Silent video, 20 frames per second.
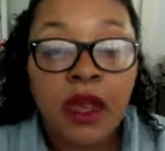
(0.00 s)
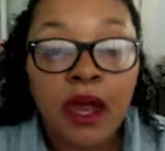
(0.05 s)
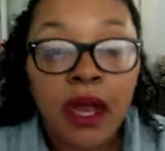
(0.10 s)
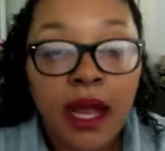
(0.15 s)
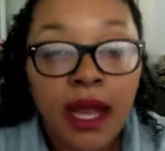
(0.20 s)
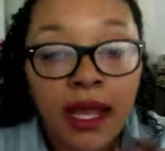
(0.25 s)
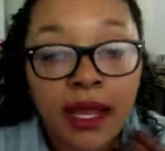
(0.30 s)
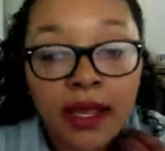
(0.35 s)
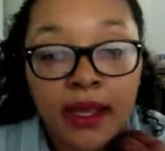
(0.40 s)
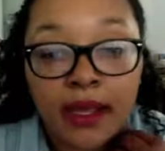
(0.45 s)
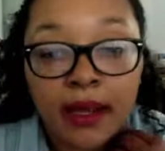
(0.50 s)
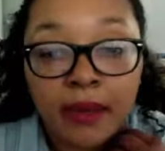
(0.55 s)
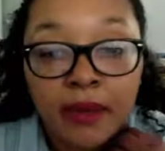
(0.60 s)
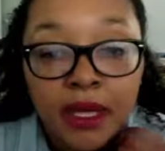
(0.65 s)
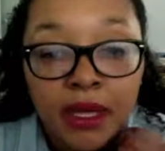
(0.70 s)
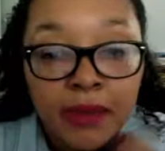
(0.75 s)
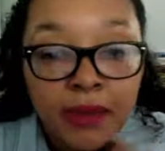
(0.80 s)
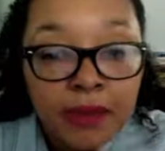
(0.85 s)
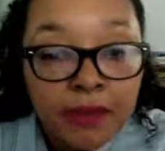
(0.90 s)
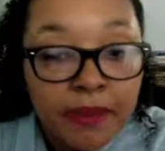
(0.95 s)
Hi, I'm
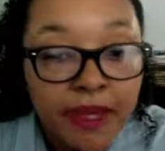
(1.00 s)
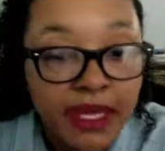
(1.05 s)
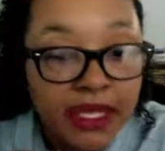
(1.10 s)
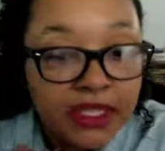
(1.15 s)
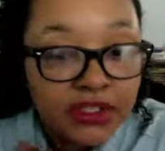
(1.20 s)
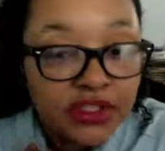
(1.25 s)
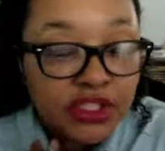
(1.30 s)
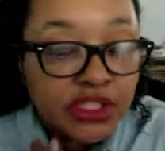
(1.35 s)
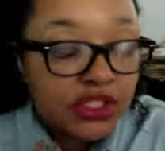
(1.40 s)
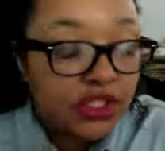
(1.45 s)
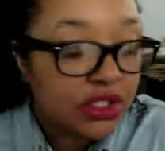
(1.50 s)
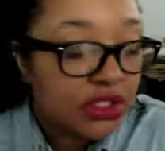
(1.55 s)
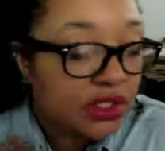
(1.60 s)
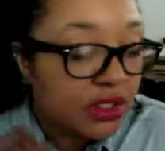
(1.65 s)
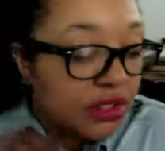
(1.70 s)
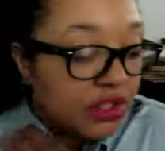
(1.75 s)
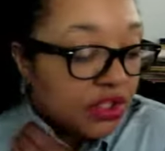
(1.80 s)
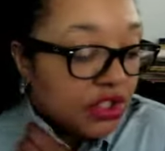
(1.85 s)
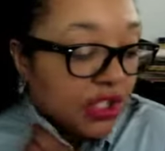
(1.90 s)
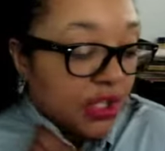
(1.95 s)
coming back just
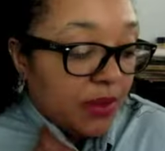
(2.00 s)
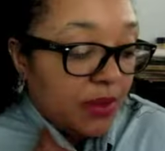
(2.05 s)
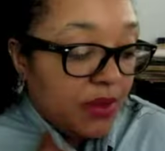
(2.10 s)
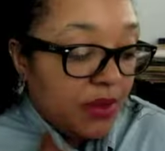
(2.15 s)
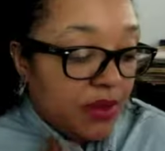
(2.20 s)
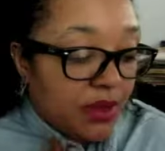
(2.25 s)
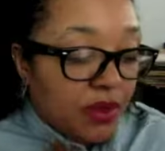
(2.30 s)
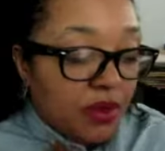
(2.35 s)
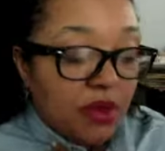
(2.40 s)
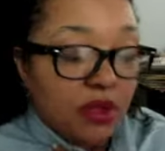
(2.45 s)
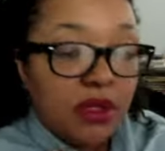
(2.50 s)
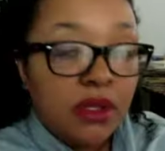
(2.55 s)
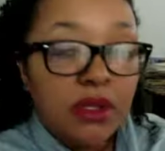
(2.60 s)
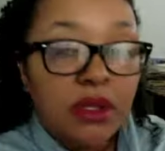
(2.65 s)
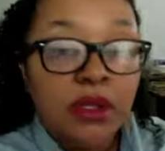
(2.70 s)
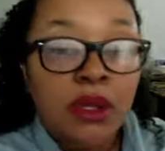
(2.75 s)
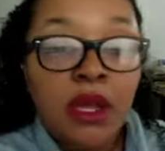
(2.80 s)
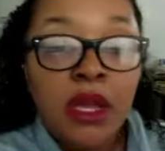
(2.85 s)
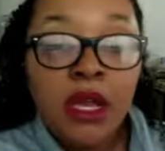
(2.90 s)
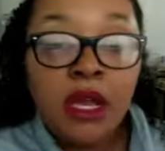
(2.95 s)
to share with you
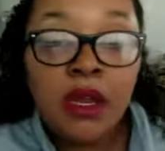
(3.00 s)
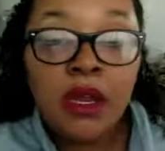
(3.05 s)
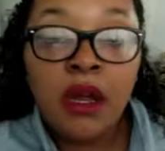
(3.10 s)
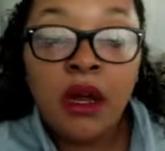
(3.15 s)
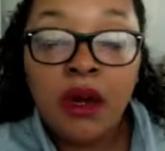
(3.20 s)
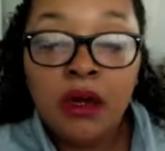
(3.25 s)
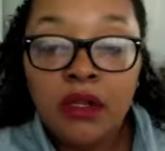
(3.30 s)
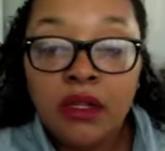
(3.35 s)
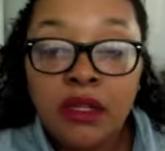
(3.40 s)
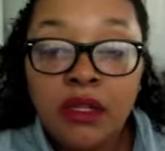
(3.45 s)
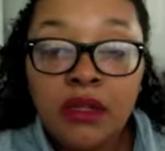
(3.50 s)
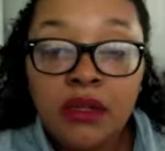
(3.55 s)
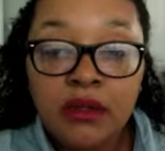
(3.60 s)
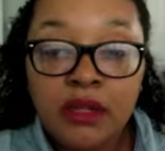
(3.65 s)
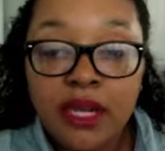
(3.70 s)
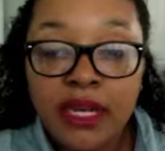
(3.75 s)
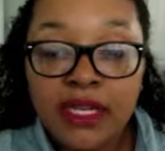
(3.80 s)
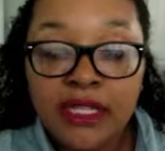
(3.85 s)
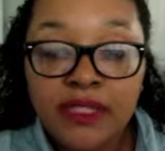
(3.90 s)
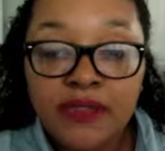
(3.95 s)
because on the
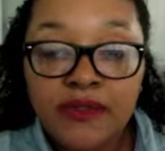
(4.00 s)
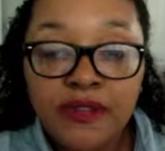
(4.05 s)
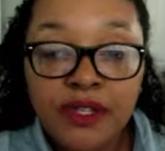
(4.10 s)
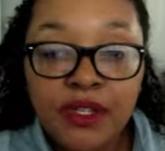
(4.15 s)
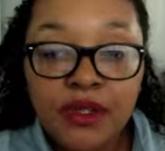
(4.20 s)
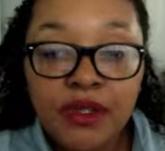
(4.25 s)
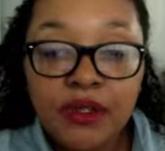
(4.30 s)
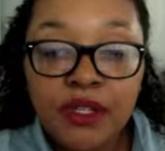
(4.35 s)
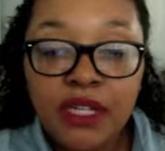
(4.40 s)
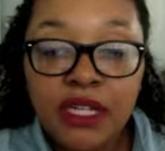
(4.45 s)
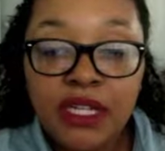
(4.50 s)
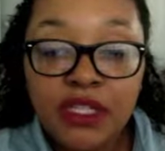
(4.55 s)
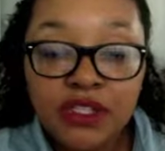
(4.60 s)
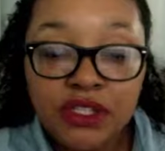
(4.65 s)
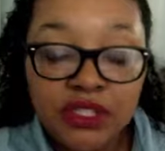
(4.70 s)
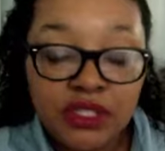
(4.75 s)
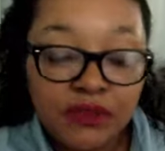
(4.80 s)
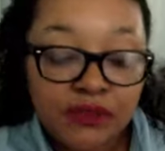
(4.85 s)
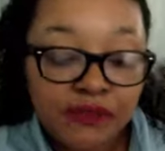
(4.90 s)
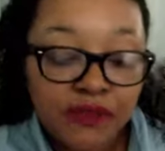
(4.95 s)
last video that I
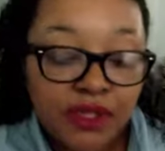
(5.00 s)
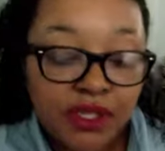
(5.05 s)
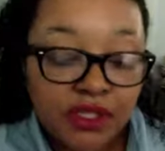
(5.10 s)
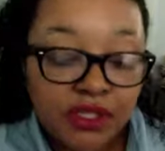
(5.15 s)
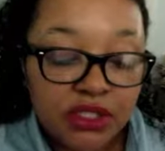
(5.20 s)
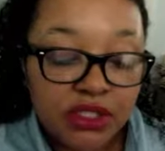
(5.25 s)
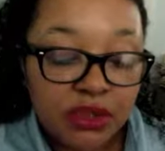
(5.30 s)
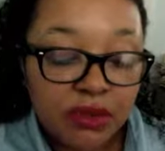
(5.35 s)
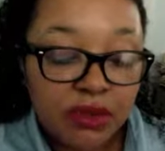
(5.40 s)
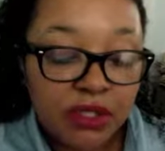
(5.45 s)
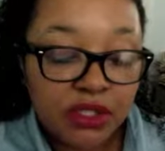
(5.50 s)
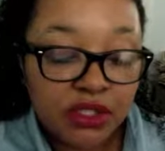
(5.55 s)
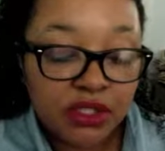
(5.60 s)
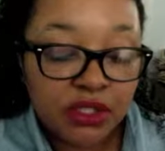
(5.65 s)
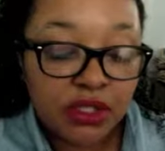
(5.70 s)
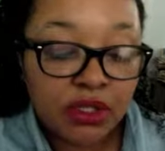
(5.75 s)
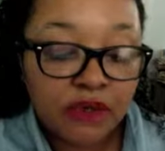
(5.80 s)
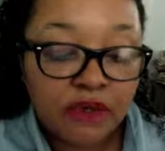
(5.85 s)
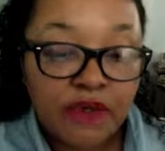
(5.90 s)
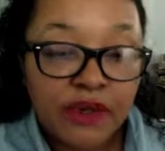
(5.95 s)
just finished, I'm not
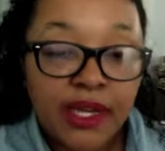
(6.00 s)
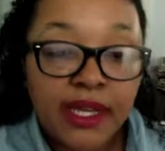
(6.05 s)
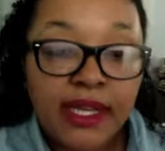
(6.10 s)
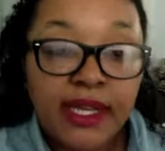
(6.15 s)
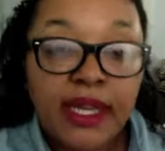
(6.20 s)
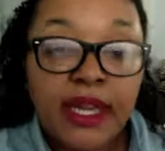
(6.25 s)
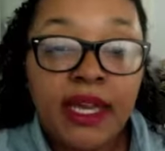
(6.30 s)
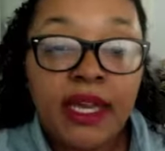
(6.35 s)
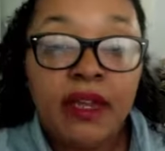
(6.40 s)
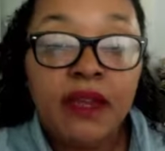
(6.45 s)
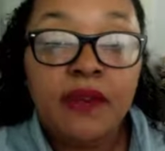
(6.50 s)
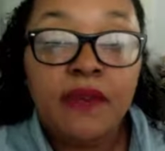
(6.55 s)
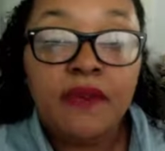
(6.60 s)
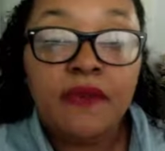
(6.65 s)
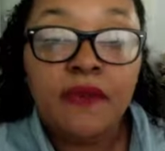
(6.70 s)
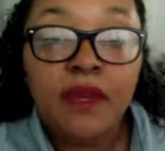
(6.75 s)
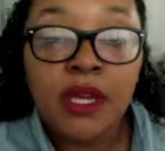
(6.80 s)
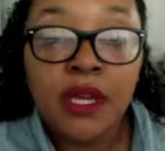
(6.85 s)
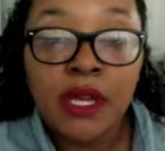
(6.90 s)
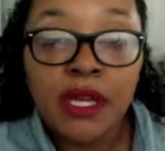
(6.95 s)
sure if I
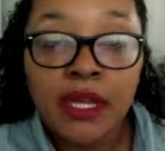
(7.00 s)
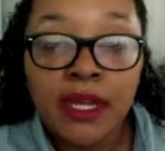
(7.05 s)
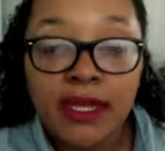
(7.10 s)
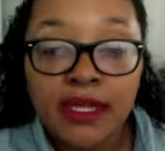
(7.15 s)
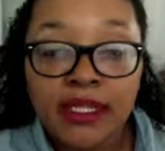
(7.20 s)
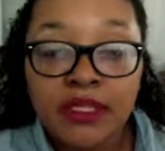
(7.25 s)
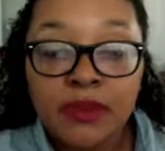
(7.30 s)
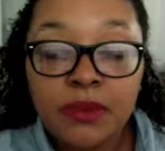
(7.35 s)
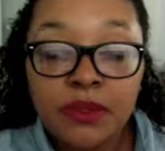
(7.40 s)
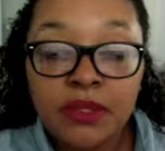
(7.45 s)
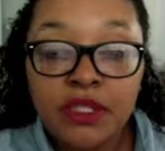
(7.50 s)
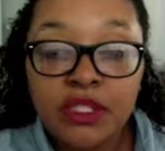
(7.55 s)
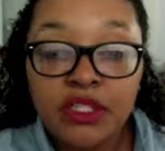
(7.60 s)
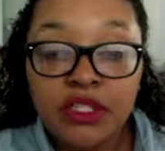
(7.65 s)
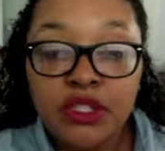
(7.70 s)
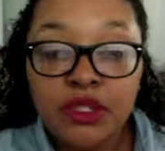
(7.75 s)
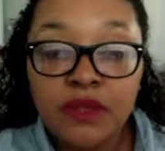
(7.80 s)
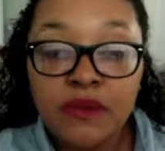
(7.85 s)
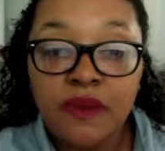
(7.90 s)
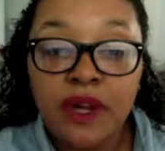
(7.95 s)
gave
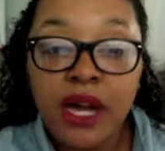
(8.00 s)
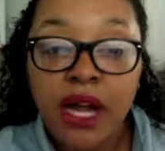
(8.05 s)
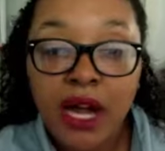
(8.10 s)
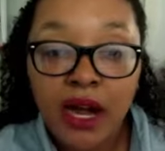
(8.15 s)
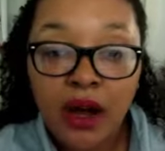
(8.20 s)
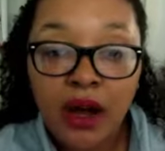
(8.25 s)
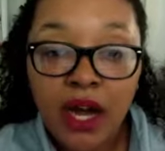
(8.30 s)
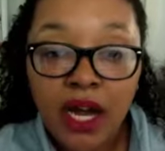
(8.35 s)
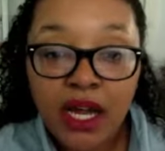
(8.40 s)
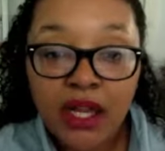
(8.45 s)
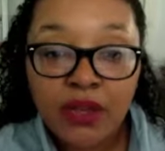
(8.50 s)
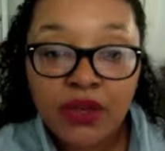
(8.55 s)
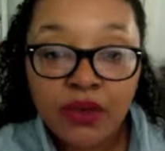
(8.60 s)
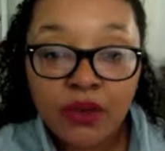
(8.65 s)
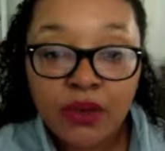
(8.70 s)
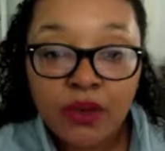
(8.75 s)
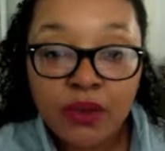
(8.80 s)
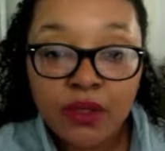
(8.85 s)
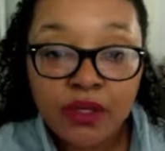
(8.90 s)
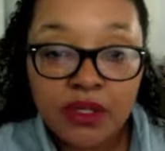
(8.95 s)
explanation of how I
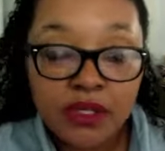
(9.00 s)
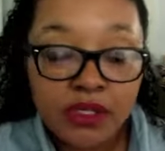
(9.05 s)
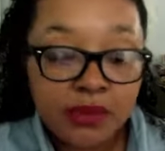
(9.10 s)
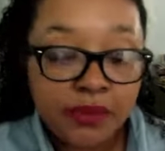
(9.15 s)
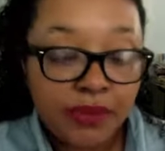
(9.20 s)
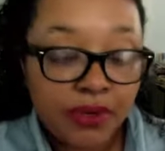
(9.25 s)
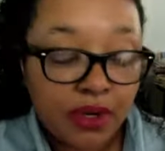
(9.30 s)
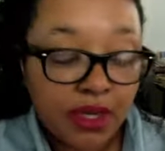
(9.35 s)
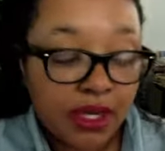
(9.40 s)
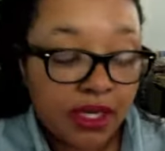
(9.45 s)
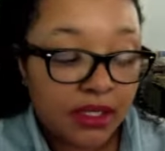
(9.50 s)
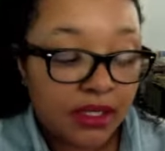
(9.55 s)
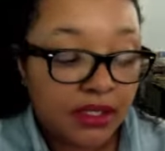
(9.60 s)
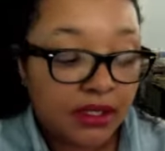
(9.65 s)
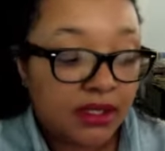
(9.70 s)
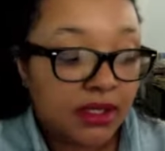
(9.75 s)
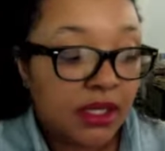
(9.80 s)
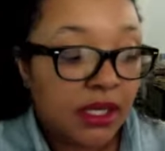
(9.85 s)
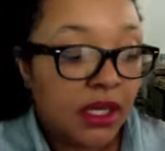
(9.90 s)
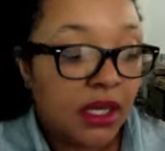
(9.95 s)
use these
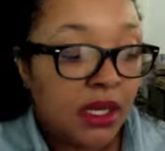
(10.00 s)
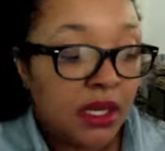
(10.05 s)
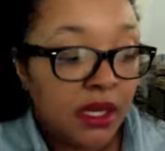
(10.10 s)
products.